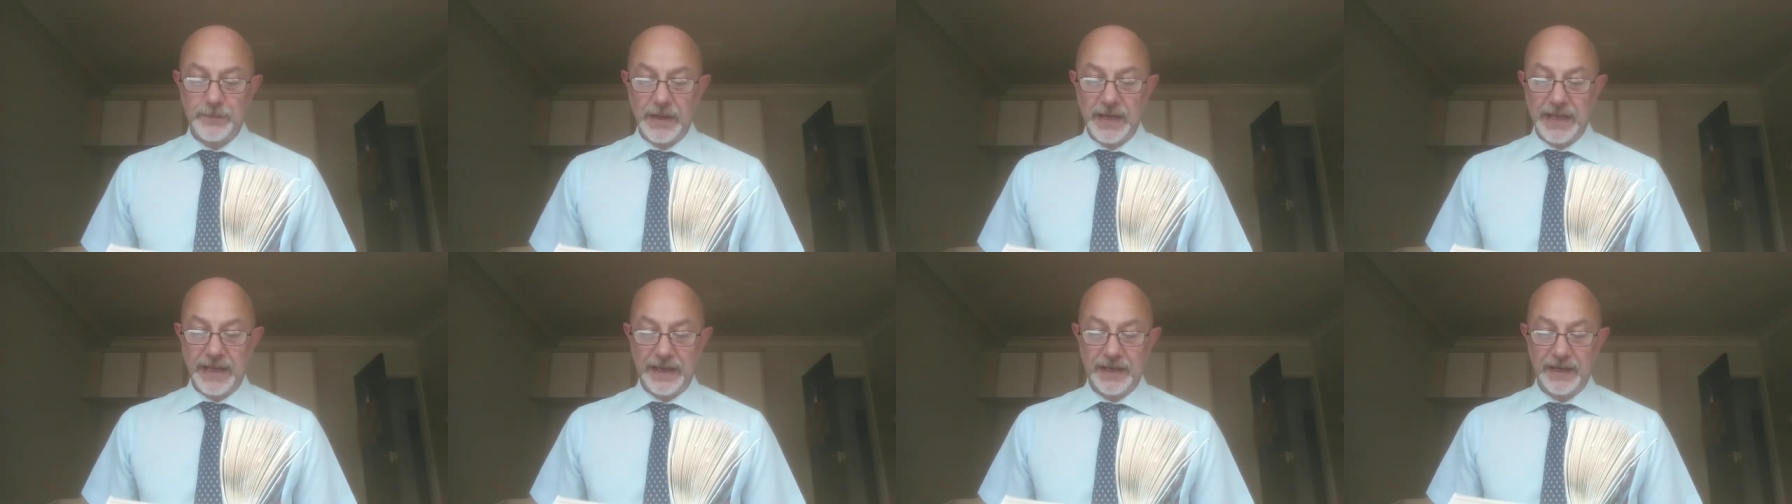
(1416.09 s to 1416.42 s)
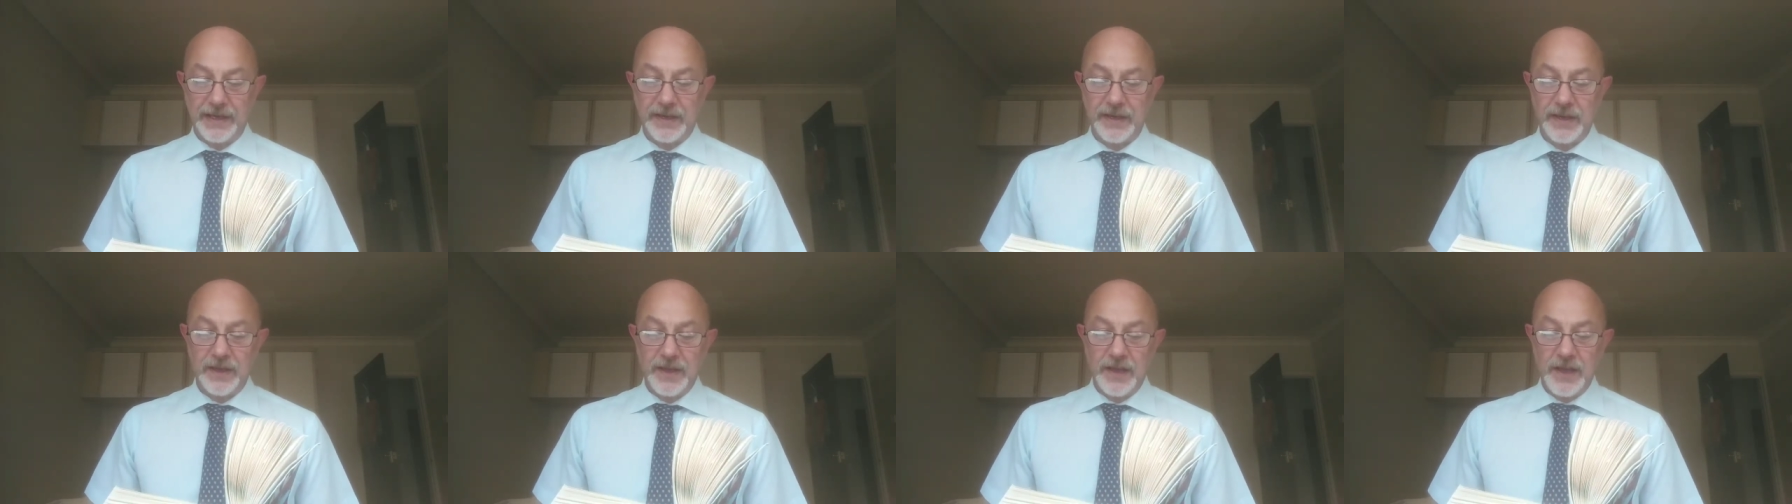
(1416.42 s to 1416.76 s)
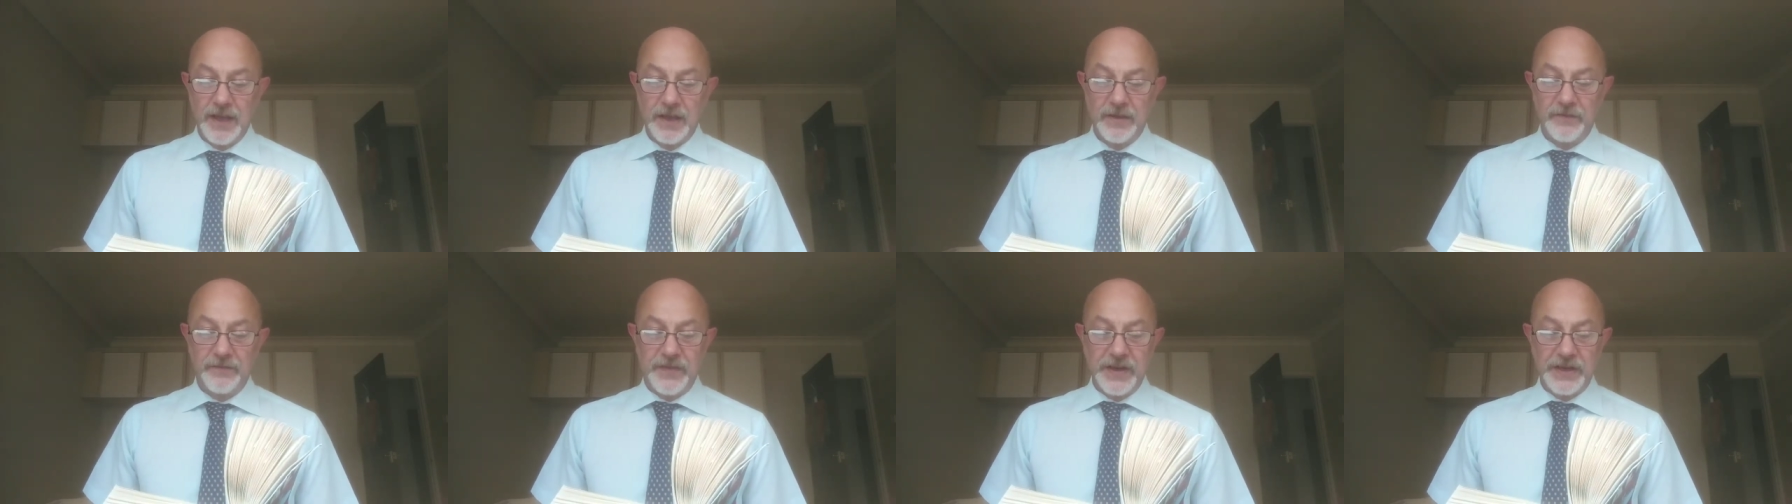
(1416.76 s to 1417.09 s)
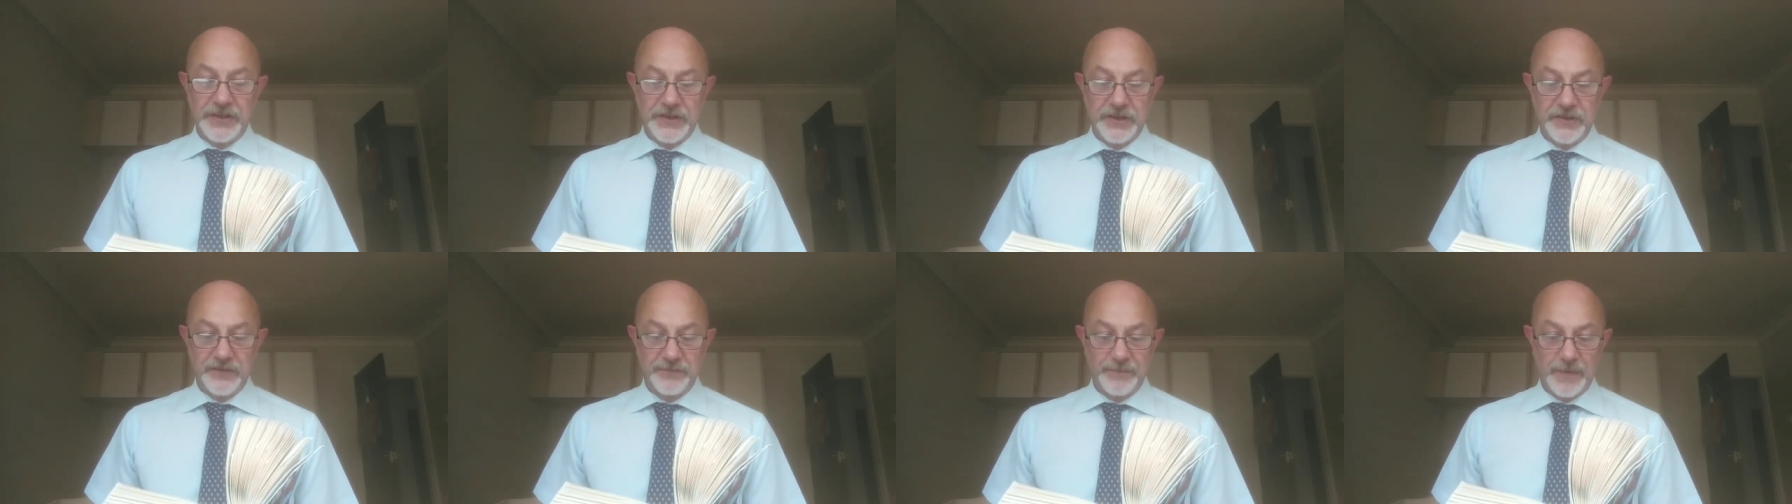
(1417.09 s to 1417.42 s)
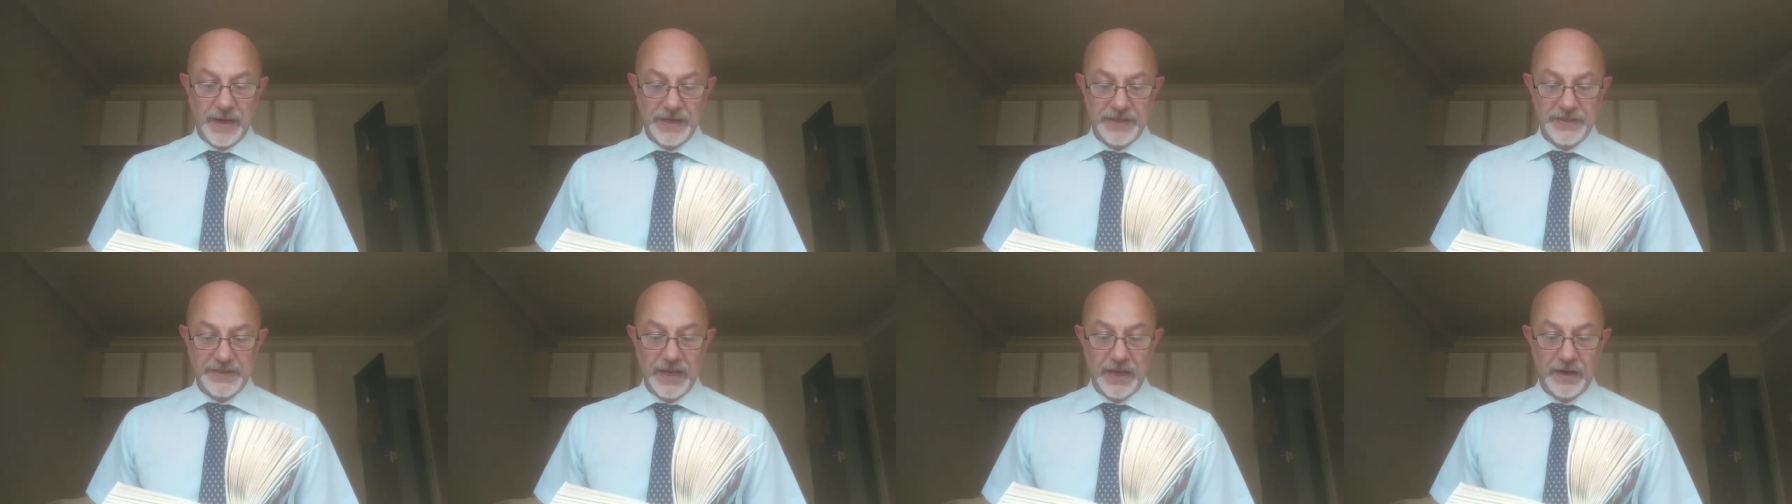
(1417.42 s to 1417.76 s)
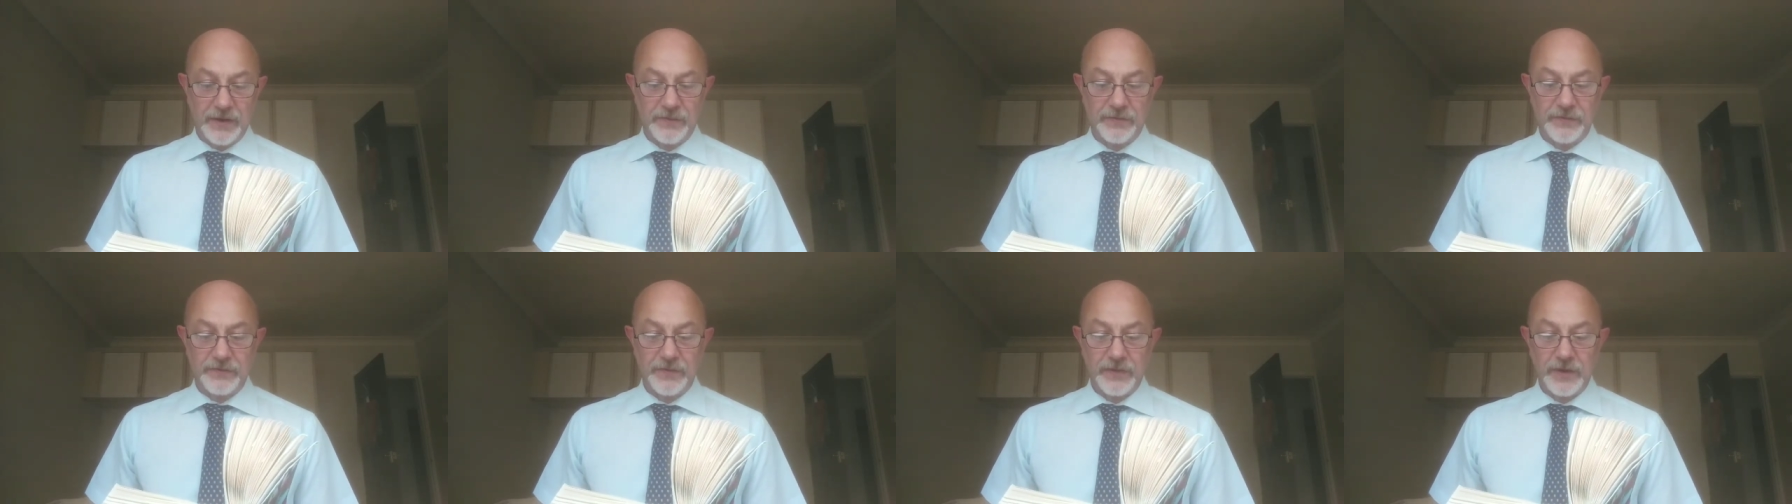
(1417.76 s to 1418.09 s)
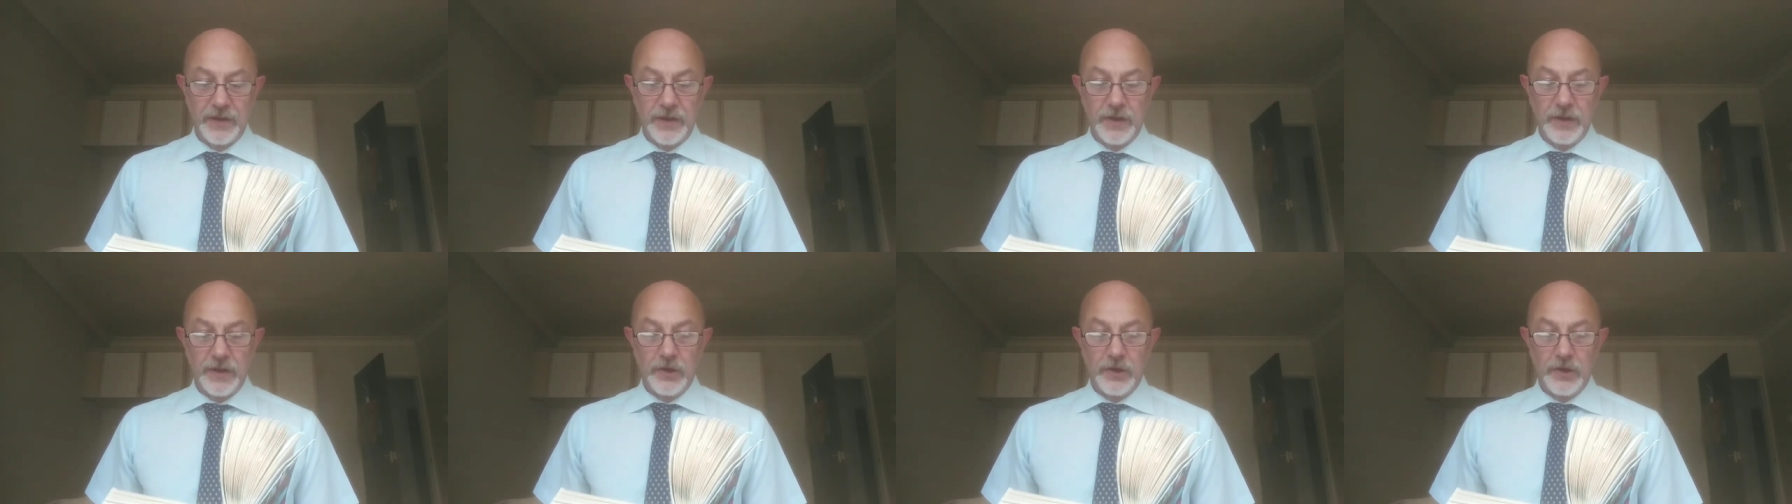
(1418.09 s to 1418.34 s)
blink, a vision of myself,